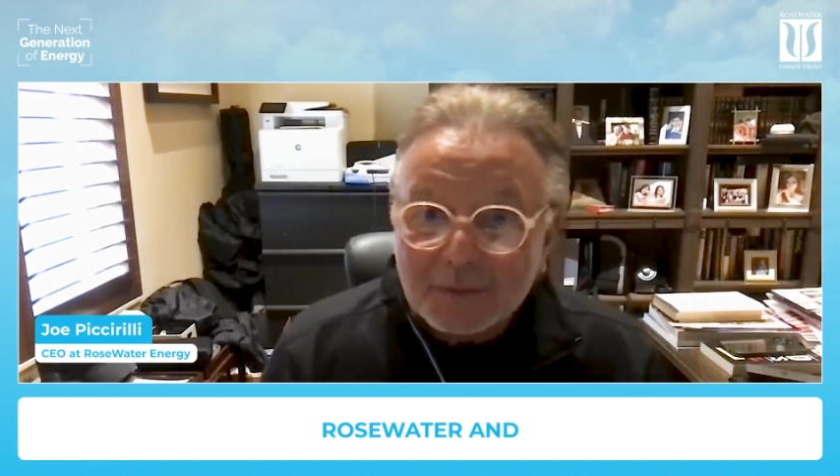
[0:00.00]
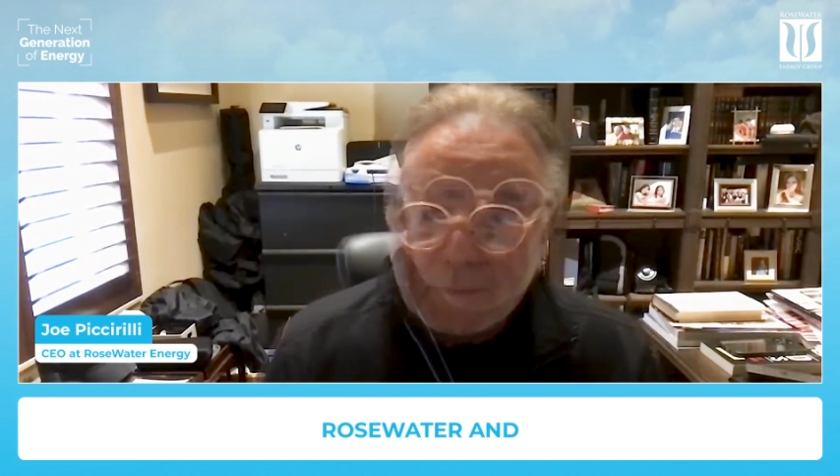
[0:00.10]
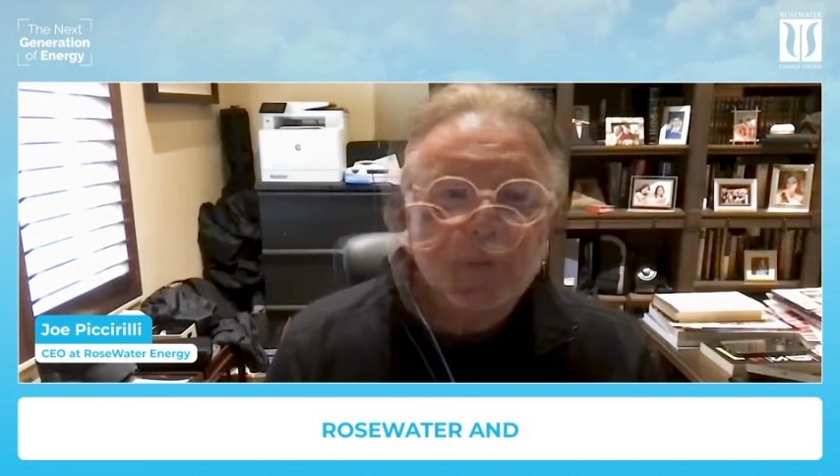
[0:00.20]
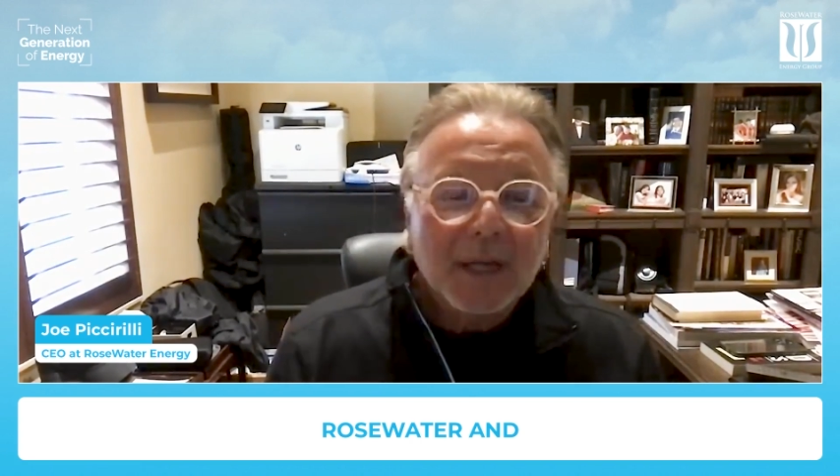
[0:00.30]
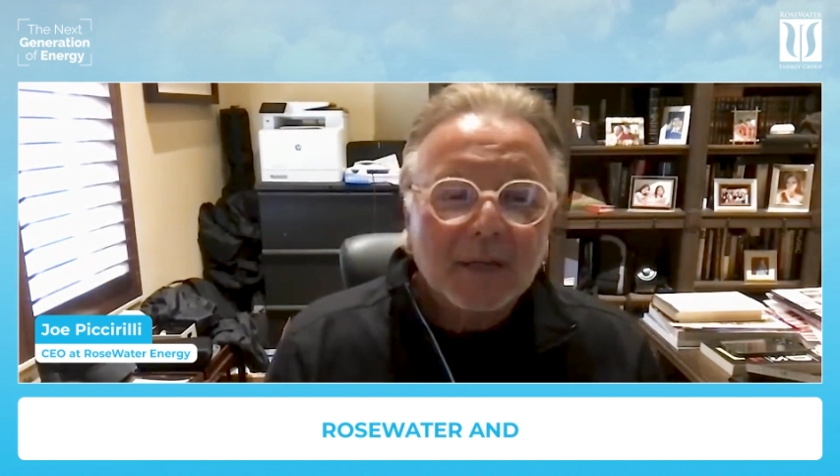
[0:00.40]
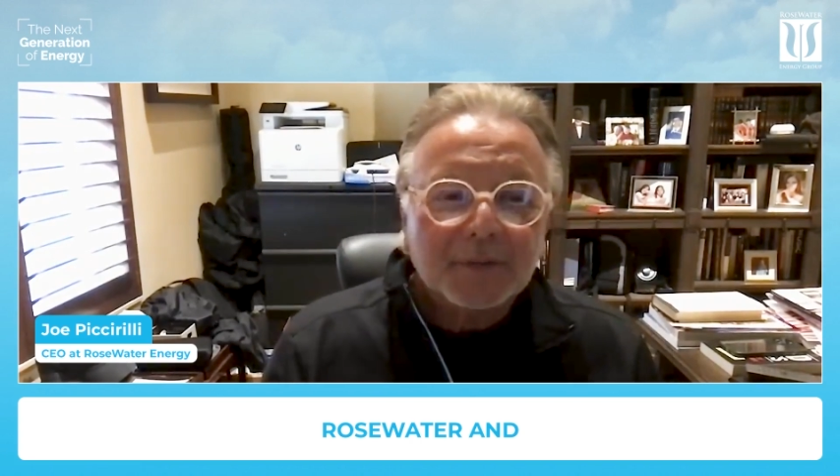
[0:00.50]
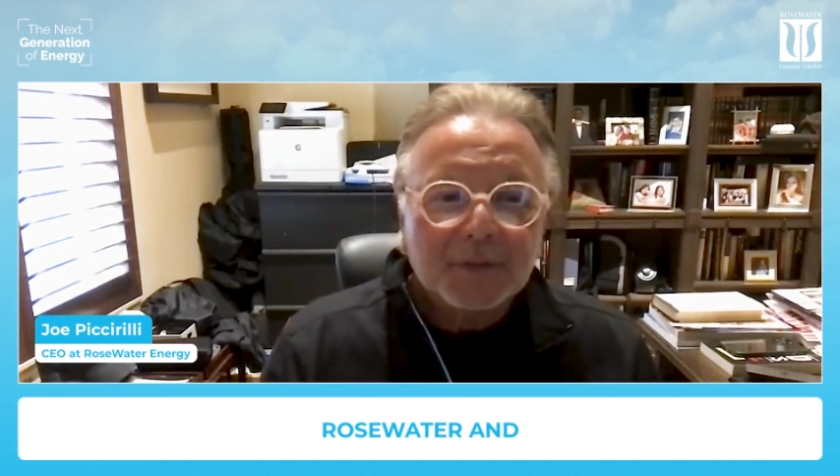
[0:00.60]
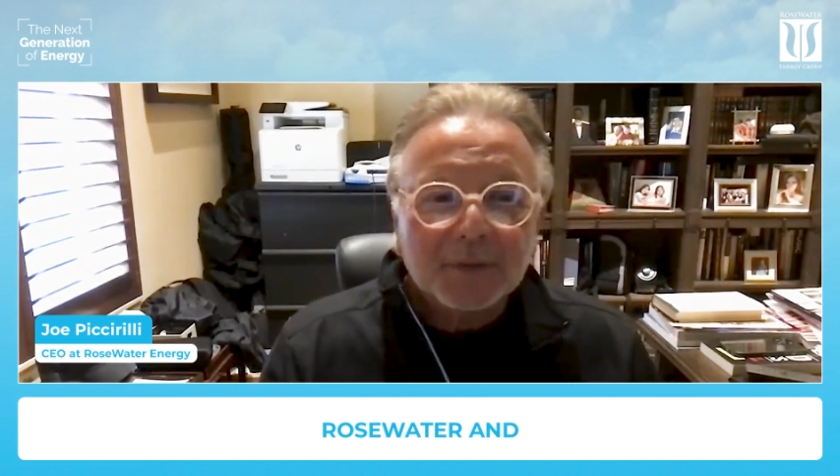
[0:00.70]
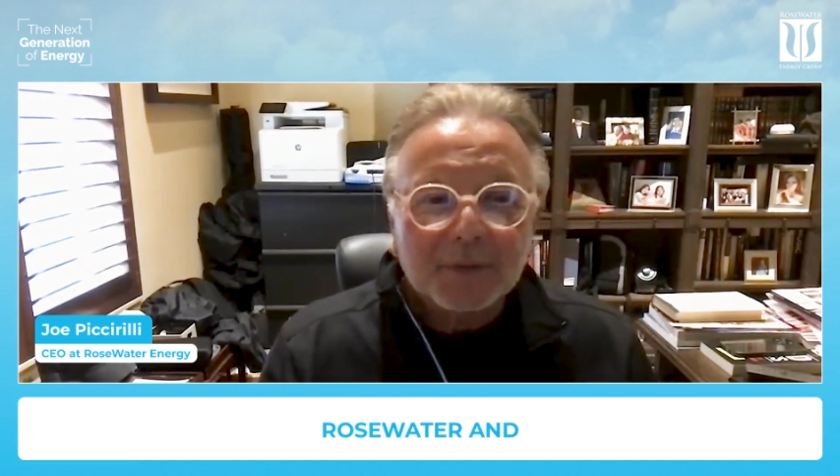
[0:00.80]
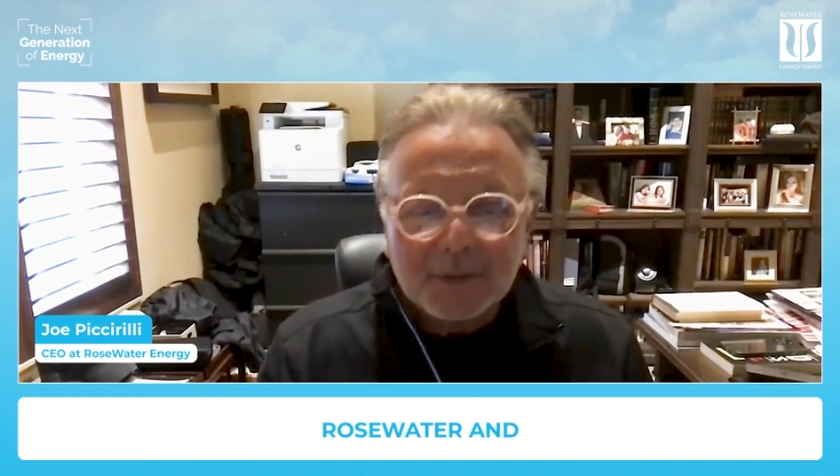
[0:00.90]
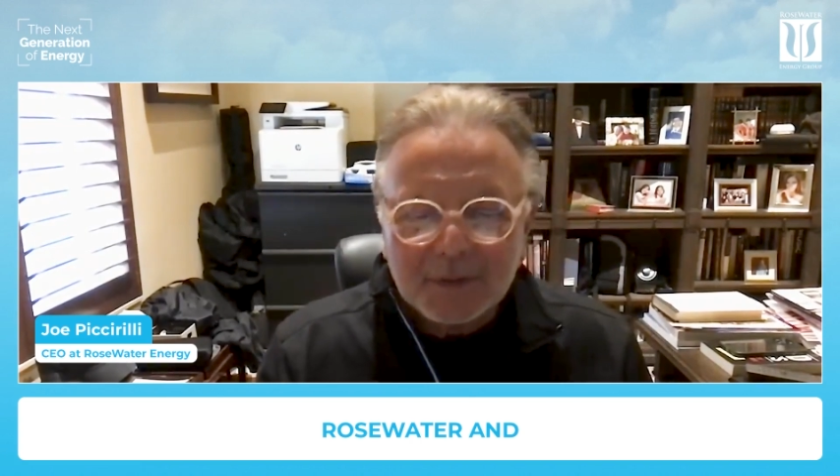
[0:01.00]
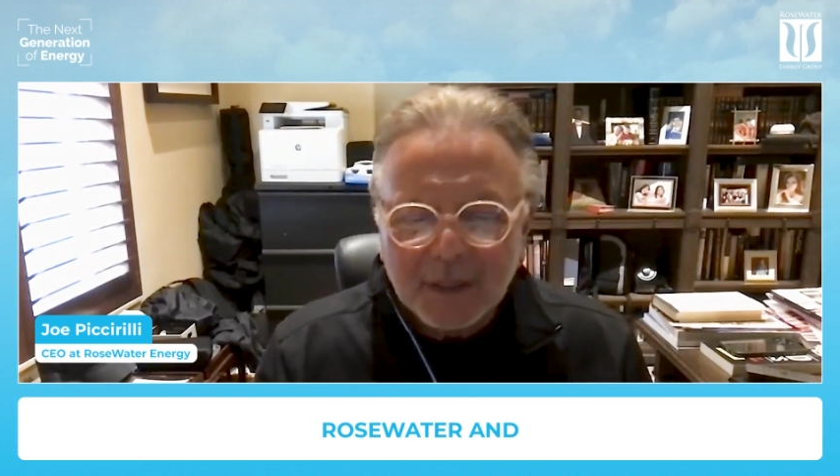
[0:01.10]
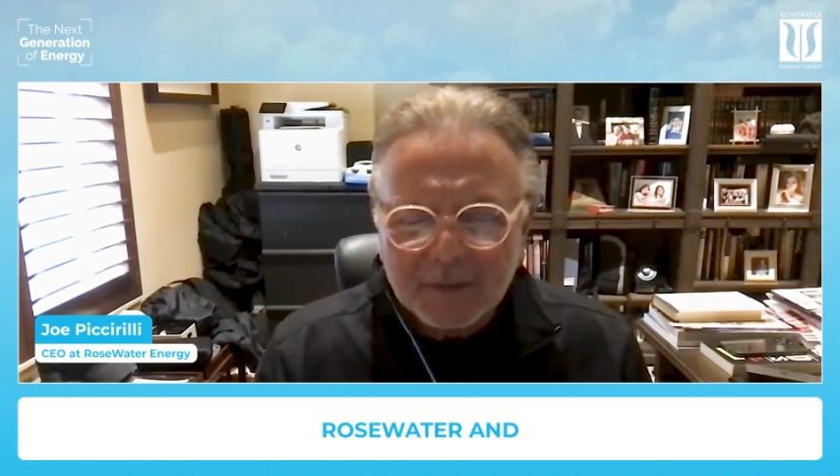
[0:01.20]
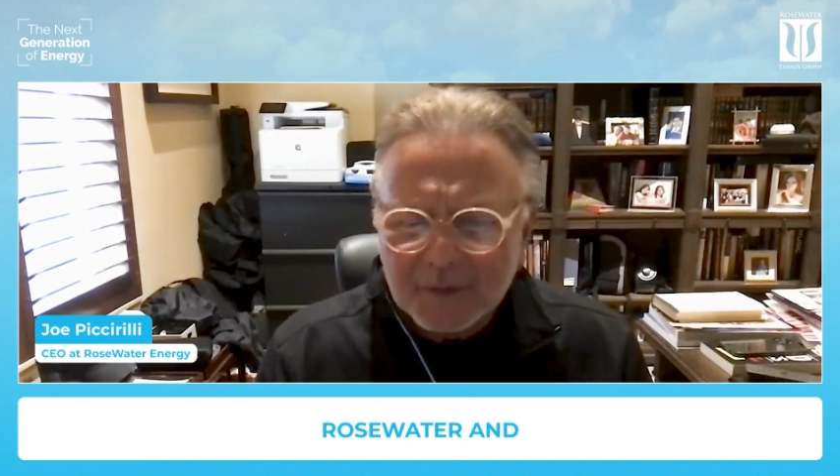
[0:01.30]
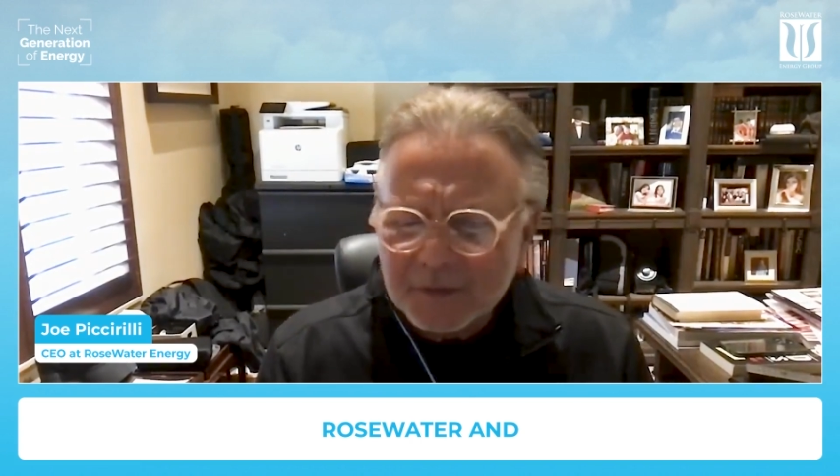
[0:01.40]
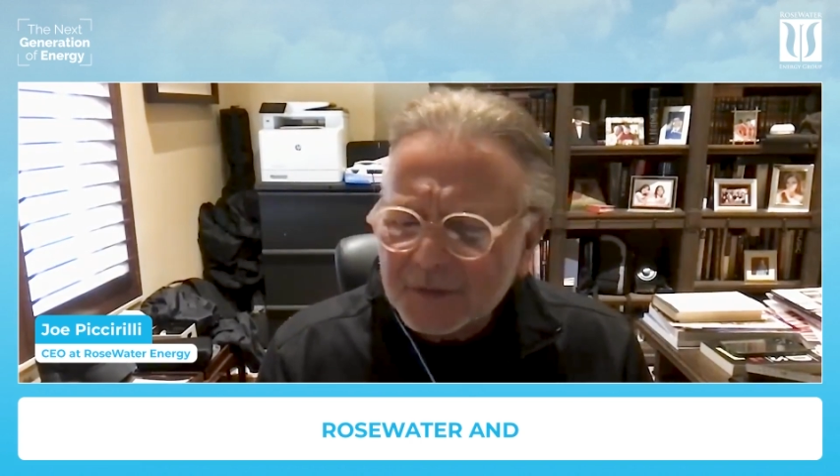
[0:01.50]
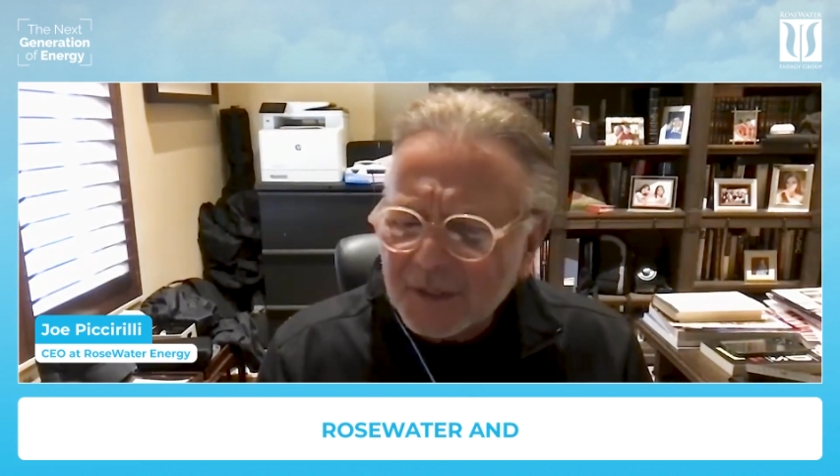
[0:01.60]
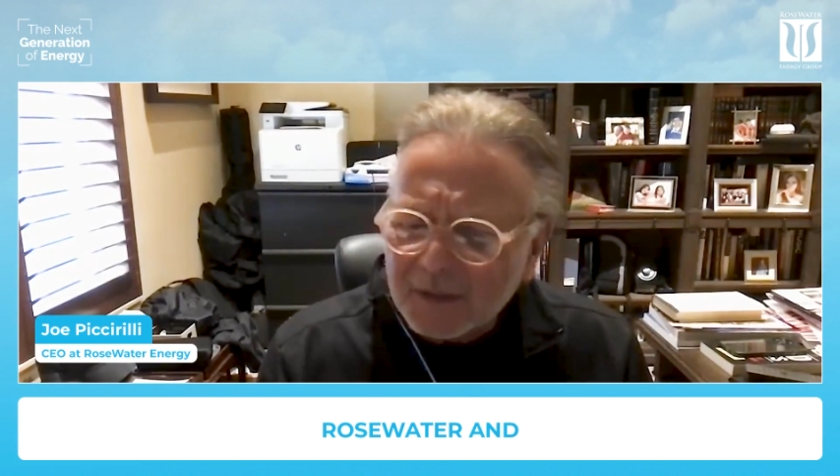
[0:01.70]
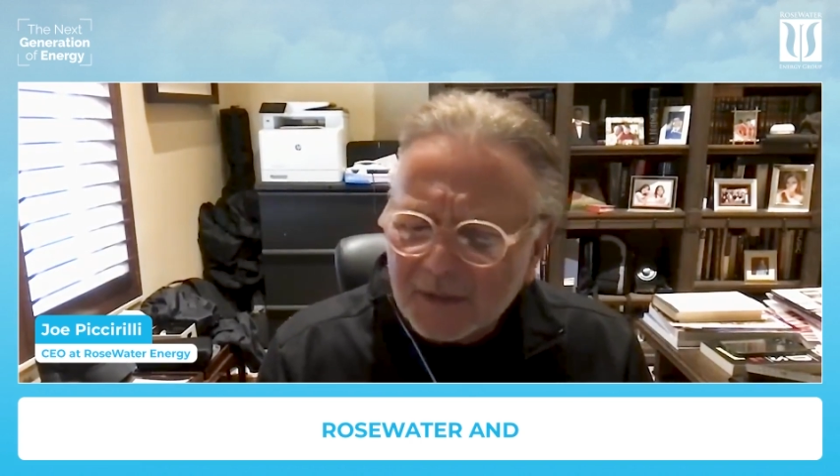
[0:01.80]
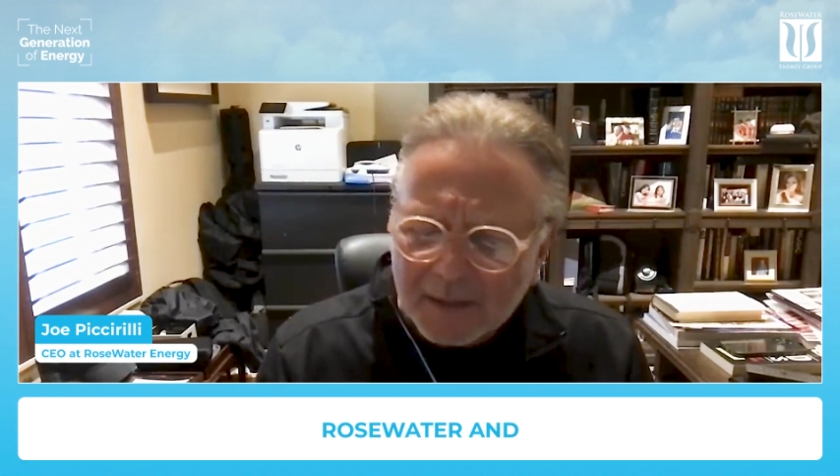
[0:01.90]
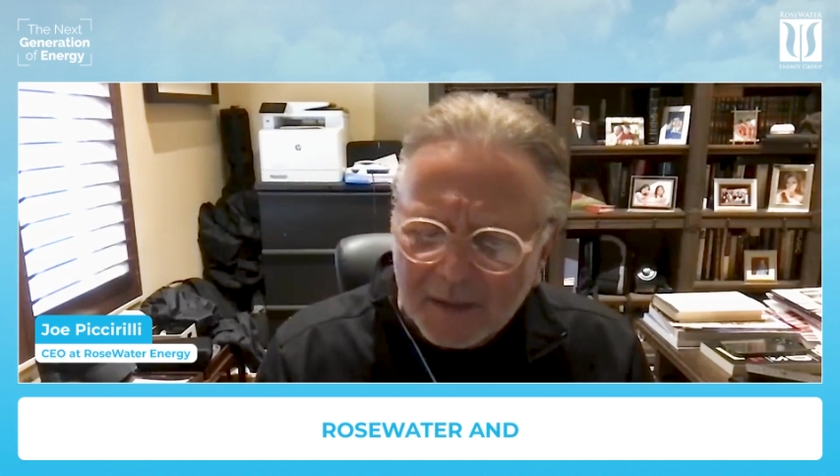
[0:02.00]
You have to understand, and